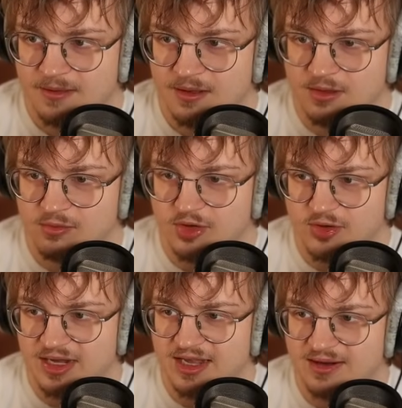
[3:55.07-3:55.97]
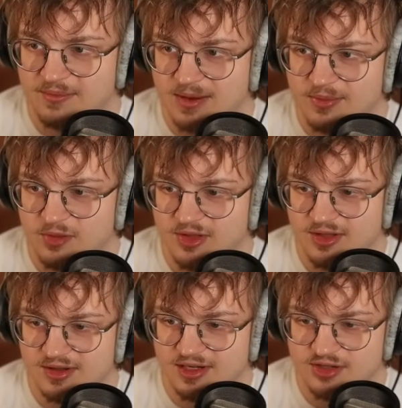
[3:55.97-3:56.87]
We're going to hit him up with a
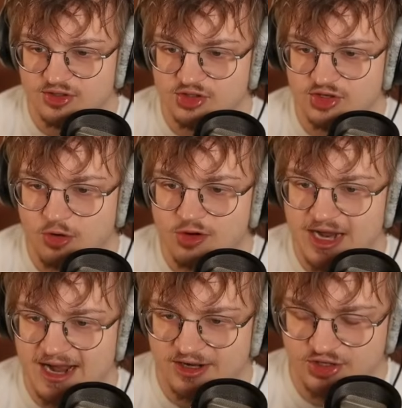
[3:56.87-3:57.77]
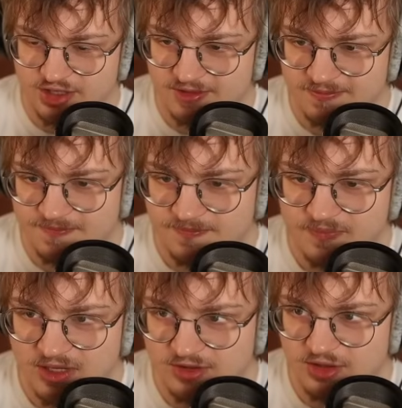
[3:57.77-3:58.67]
little soak action
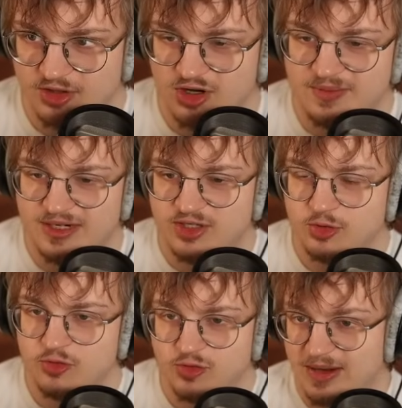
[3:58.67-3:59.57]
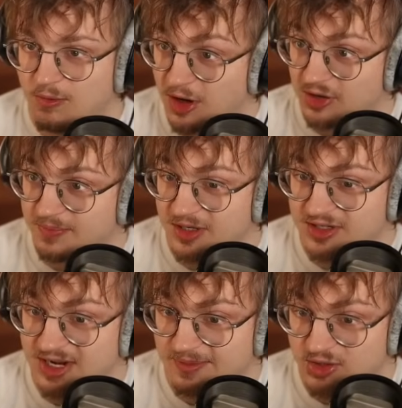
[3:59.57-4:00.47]
to turn him into, from a water bug
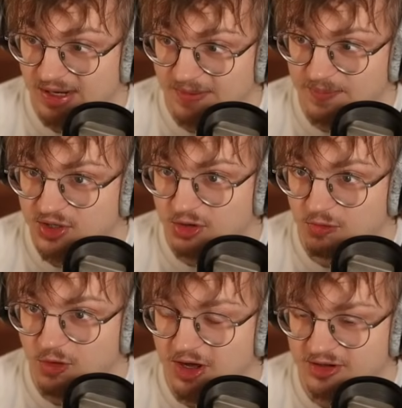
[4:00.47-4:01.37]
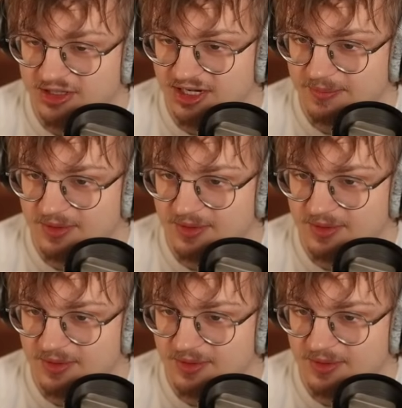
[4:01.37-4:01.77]
type, into a pure water type.